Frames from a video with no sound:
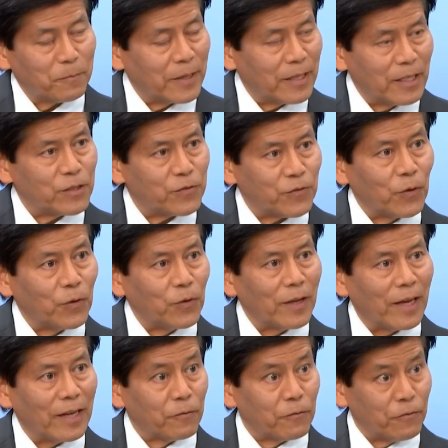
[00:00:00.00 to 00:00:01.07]
peaceful
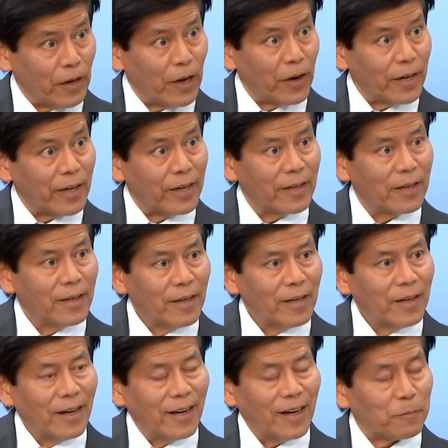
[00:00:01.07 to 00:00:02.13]
and very
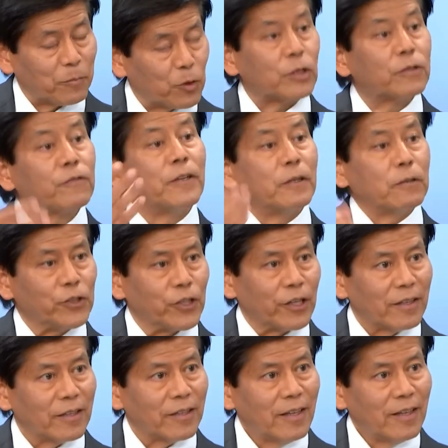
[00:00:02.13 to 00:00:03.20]
good future.